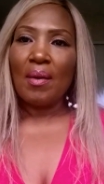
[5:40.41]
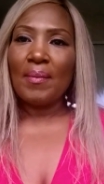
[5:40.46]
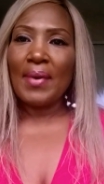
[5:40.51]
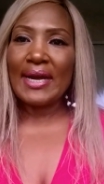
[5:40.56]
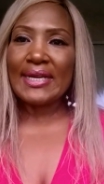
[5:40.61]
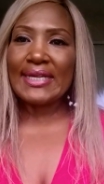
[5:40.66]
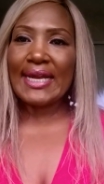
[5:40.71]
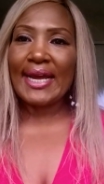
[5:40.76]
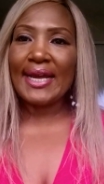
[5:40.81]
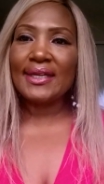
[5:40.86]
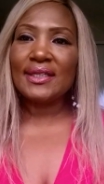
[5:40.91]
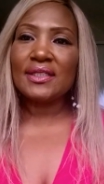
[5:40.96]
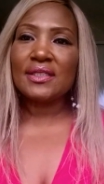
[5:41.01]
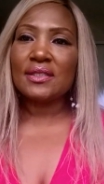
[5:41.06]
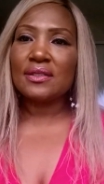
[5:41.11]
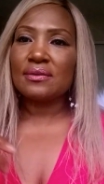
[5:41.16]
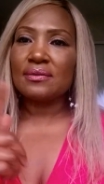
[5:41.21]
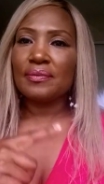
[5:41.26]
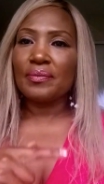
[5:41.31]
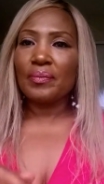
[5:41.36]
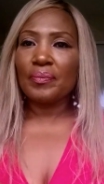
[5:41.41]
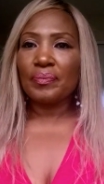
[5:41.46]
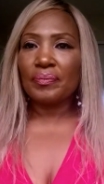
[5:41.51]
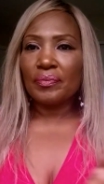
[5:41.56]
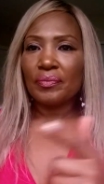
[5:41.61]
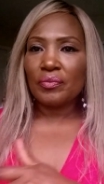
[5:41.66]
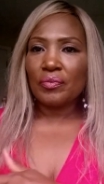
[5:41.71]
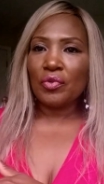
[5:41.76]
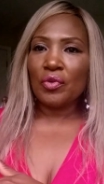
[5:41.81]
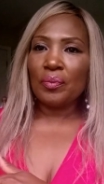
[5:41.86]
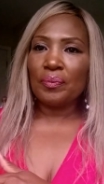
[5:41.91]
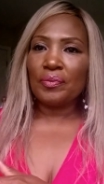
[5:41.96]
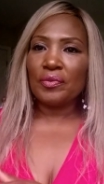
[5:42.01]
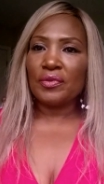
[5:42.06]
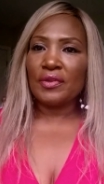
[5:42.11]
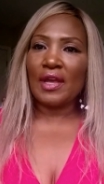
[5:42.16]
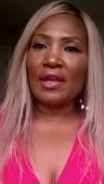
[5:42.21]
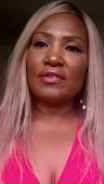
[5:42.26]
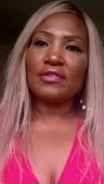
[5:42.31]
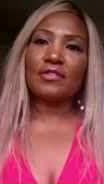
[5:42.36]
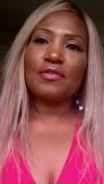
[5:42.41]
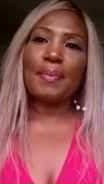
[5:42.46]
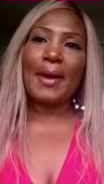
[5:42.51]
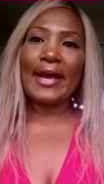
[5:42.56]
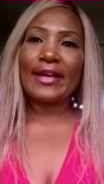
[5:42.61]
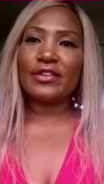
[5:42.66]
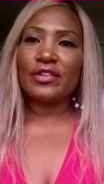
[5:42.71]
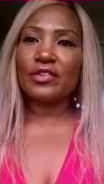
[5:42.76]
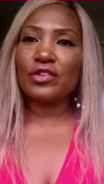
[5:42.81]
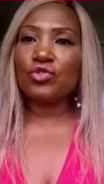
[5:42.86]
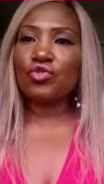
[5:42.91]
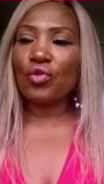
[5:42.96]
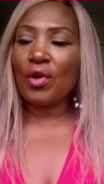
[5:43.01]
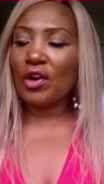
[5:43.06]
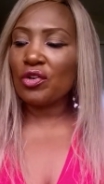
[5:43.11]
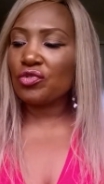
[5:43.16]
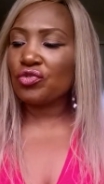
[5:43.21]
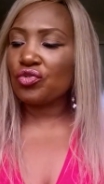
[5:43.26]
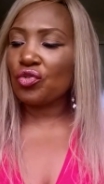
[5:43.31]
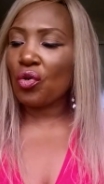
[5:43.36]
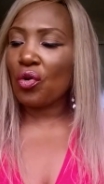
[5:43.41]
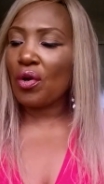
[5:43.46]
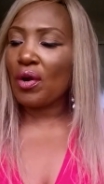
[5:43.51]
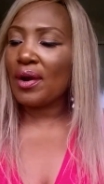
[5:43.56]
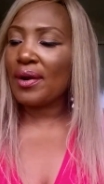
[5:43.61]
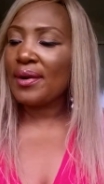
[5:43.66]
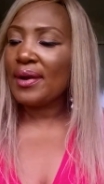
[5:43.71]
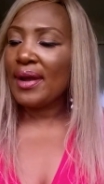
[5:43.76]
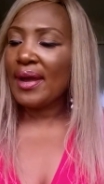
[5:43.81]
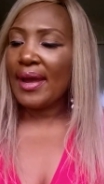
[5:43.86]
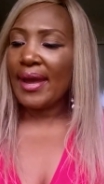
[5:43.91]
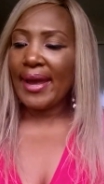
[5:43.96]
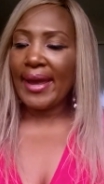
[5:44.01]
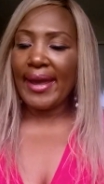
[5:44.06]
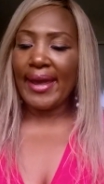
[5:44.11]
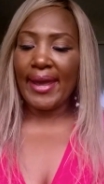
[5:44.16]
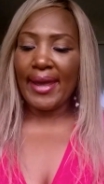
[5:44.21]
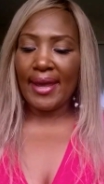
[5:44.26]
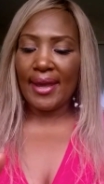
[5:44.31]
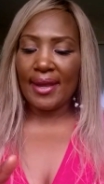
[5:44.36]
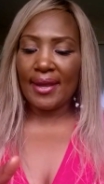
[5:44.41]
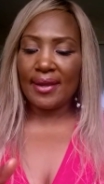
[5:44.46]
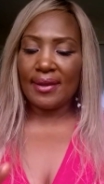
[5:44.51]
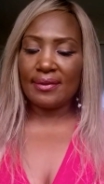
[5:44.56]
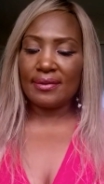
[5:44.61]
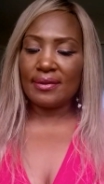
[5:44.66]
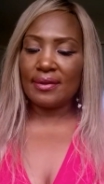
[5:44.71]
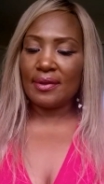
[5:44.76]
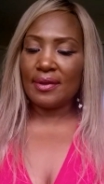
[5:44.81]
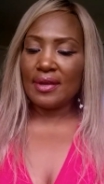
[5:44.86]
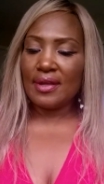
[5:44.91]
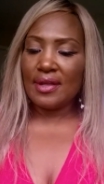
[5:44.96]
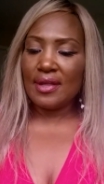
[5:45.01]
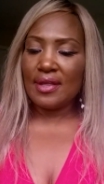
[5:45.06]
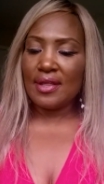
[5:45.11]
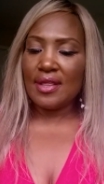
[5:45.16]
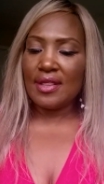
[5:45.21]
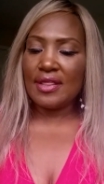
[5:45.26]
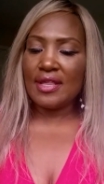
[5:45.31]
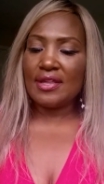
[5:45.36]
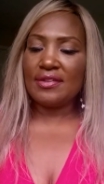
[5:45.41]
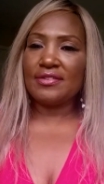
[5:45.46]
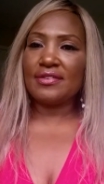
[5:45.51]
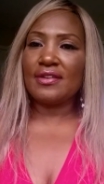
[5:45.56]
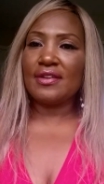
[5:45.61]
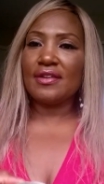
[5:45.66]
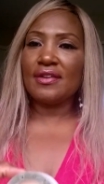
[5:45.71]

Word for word: My next takes us back to the drugstore, and this